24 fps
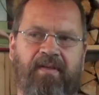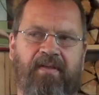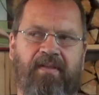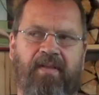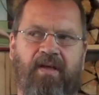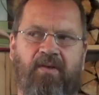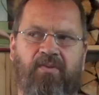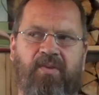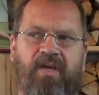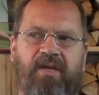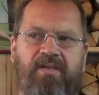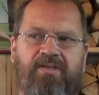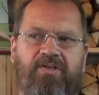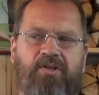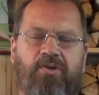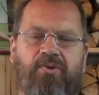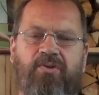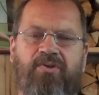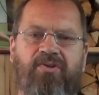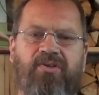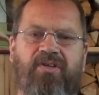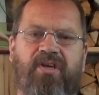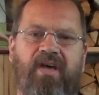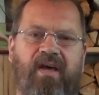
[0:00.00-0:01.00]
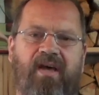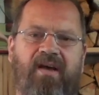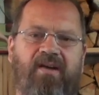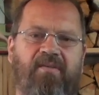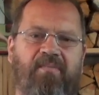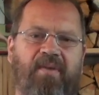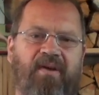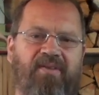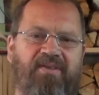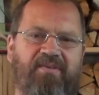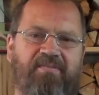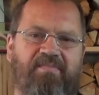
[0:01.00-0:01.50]
Now, they shouldn't care
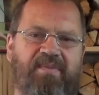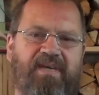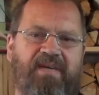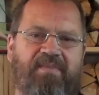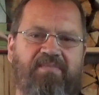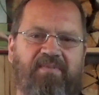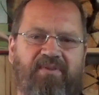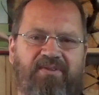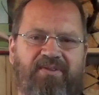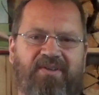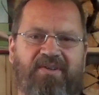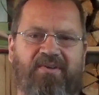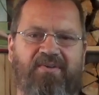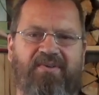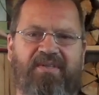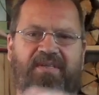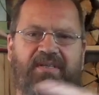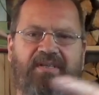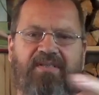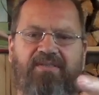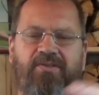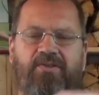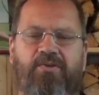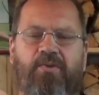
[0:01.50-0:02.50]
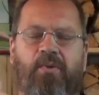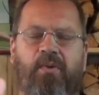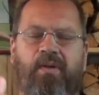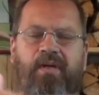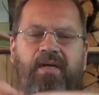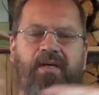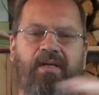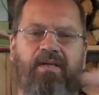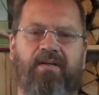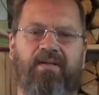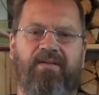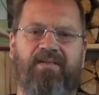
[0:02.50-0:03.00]
about the people. You know, these new
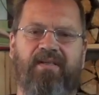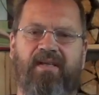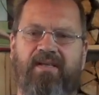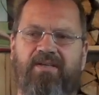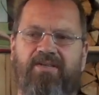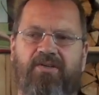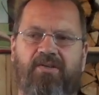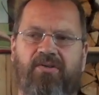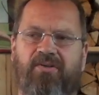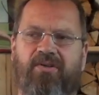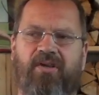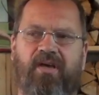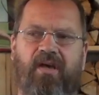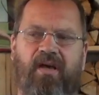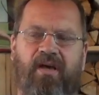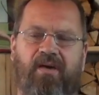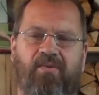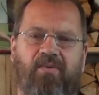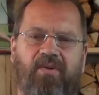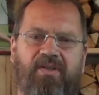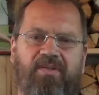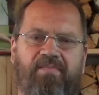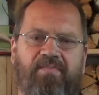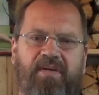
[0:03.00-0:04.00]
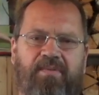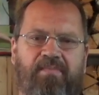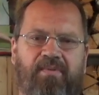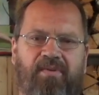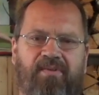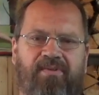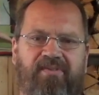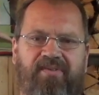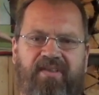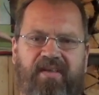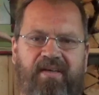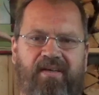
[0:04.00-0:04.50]
leaders, they shouldn't care what the people
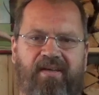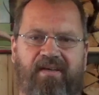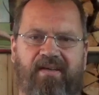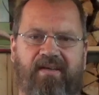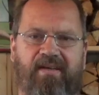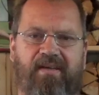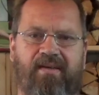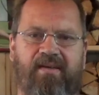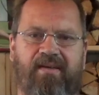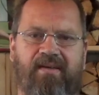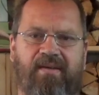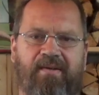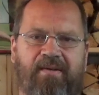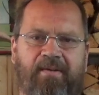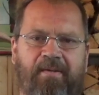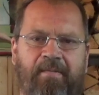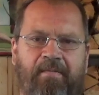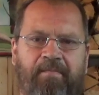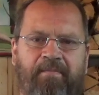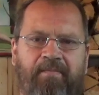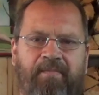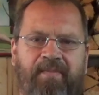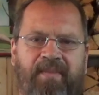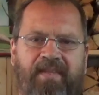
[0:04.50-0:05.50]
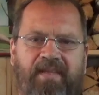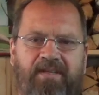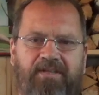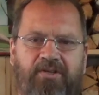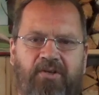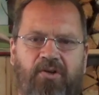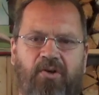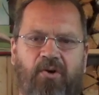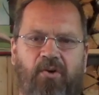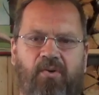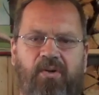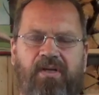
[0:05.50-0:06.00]
think. They
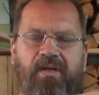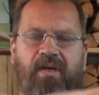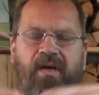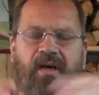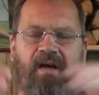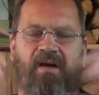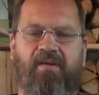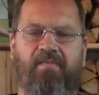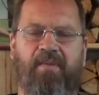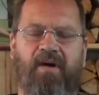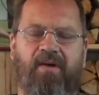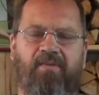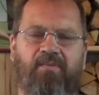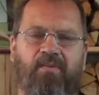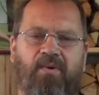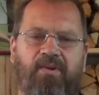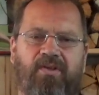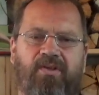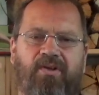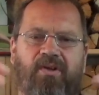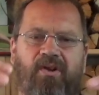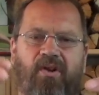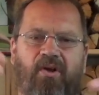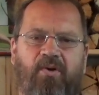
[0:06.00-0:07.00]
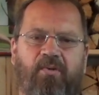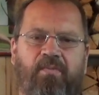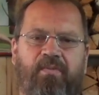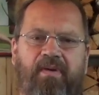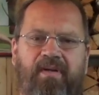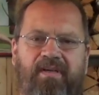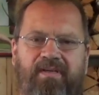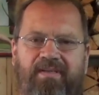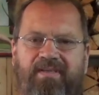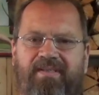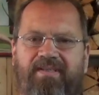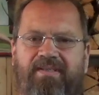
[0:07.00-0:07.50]
should only care about what the
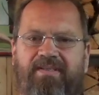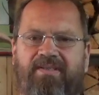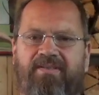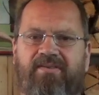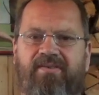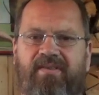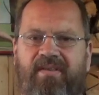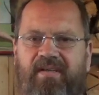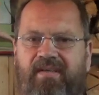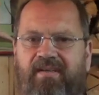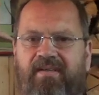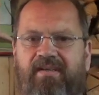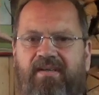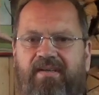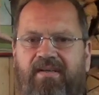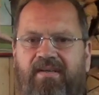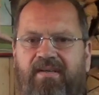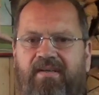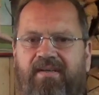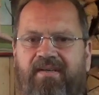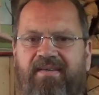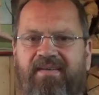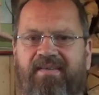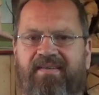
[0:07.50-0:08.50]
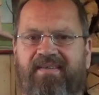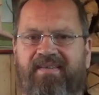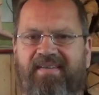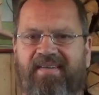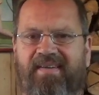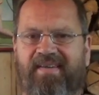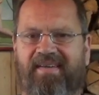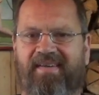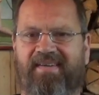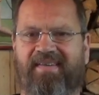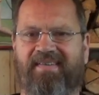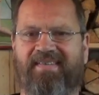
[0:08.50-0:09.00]
globalists think.
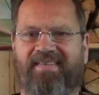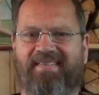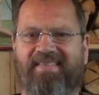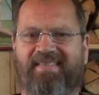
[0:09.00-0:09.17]
Yeah.